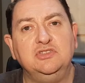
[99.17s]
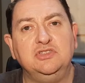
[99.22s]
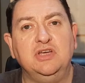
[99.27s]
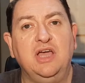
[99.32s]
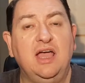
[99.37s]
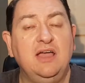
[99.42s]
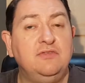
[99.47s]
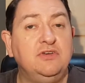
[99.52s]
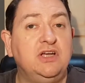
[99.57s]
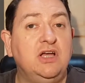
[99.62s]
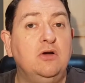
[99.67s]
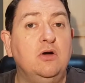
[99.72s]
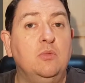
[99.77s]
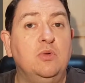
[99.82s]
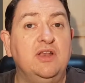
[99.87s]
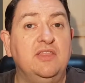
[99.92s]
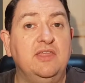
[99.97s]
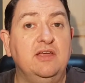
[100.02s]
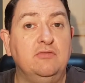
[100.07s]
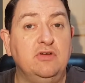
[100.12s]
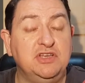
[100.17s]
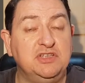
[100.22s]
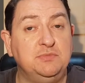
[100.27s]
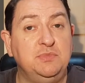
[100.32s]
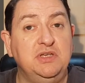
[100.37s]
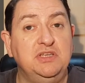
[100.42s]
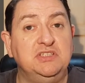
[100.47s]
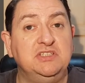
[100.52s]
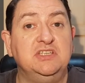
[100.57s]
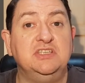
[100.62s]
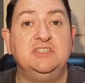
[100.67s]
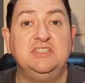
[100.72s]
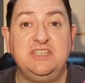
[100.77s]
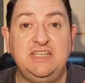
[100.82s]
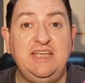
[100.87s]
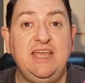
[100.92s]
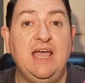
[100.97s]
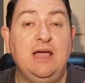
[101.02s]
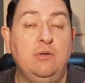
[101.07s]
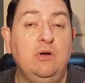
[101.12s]
to have a go at one of their recipes to
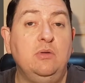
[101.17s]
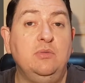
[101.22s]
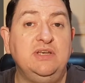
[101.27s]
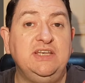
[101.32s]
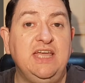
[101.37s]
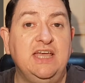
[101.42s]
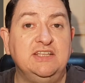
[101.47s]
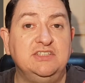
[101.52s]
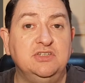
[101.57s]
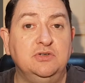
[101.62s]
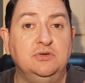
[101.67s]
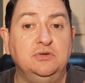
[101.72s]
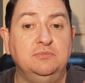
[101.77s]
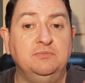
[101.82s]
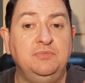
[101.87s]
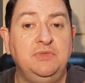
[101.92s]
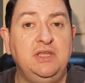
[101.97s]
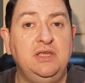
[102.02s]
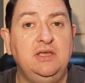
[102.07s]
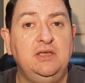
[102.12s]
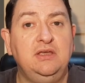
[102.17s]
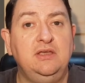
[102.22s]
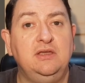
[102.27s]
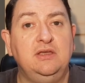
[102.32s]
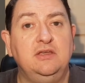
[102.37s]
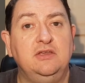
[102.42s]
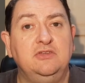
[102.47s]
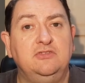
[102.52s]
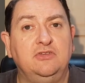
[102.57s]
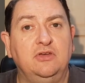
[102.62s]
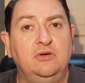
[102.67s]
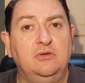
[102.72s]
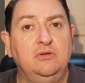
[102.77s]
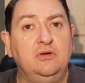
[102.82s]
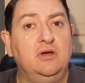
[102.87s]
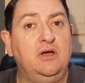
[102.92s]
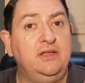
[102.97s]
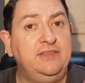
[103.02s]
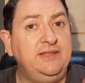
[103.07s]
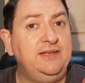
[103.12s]
see how I would get on. So
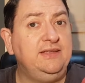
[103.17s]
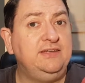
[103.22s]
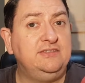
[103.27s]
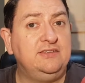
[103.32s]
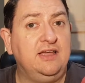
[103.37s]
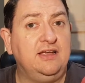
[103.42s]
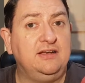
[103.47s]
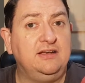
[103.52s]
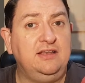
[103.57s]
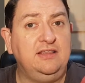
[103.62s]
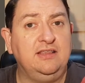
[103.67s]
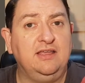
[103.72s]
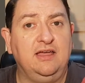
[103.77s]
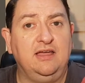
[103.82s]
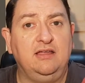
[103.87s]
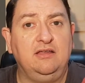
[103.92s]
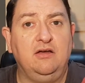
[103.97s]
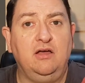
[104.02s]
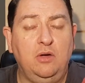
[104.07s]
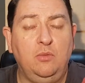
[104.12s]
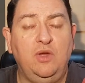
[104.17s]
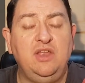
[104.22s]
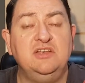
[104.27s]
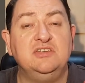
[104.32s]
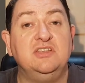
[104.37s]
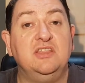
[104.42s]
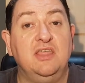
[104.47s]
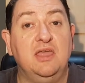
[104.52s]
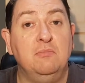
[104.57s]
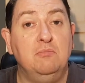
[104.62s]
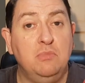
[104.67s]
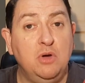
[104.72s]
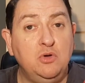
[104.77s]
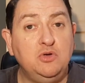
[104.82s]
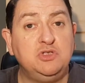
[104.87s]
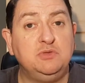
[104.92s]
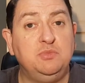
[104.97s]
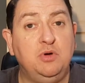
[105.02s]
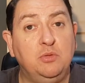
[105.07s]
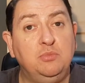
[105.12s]
I did exactly that. I went to their
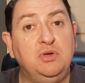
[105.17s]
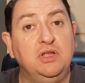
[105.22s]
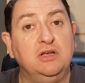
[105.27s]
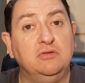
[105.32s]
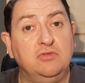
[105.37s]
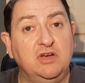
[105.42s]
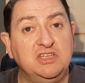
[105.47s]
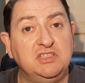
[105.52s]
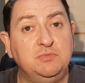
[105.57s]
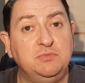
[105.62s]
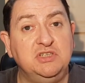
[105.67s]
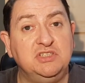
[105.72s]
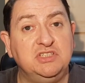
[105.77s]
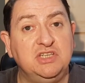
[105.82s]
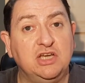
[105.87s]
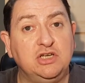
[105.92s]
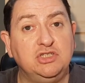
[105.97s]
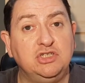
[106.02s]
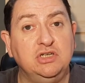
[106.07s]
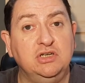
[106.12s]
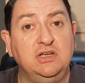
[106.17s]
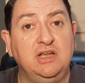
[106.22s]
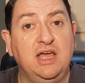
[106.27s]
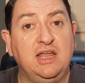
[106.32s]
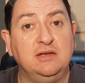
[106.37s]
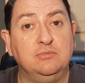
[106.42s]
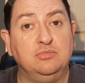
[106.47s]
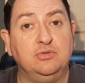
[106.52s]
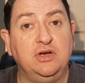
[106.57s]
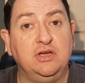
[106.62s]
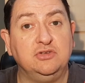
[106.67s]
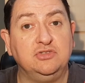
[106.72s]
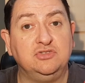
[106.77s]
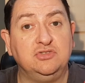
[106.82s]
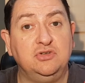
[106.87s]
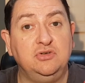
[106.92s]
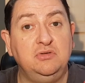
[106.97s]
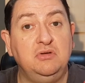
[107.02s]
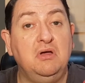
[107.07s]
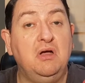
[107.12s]
most popular recipes section and had a browse
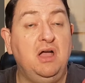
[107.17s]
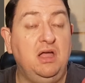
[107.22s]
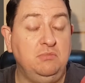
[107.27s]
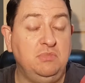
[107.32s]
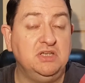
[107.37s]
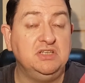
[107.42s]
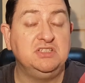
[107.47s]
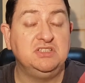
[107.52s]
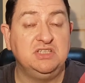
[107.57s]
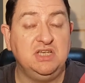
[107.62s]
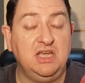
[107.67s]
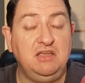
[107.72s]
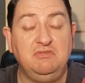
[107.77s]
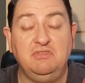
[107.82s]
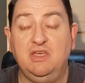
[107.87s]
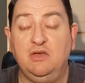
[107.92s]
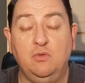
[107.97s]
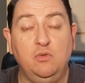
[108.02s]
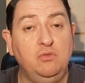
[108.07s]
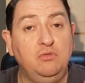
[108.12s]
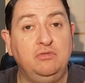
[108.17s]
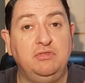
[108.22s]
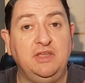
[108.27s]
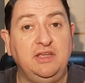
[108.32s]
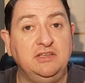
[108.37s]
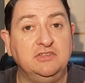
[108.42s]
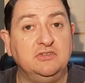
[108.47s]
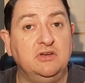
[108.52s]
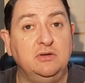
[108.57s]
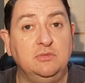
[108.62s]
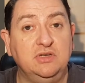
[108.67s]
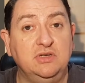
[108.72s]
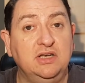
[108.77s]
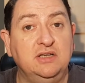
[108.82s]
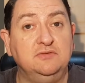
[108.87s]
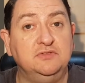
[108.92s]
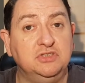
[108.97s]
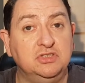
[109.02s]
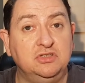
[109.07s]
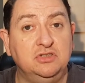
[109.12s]
through. I must say, they're all things I would
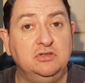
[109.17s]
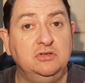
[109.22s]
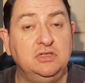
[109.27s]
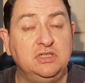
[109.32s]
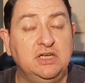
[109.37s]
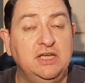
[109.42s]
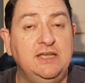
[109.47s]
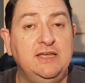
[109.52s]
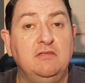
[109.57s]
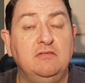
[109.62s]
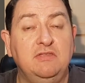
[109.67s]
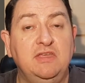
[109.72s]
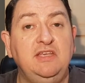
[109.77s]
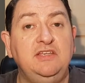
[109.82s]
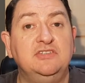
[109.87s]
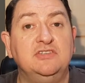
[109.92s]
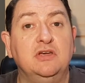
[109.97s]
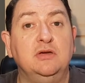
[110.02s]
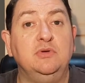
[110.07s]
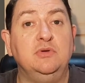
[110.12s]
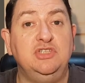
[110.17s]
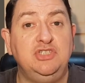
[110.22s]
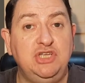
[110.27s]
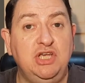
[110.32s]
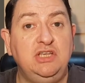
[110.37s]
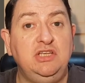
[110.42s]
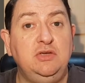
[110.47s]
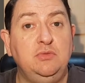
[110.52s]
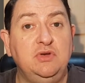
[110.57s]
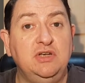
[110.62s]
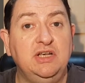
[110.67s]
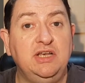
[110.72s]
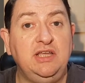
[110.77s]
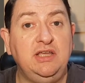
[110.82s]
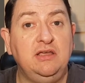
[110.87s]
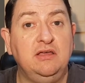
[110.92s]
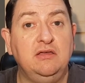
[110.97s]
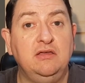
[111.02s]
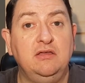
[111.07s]
love to cook, things I would genuinely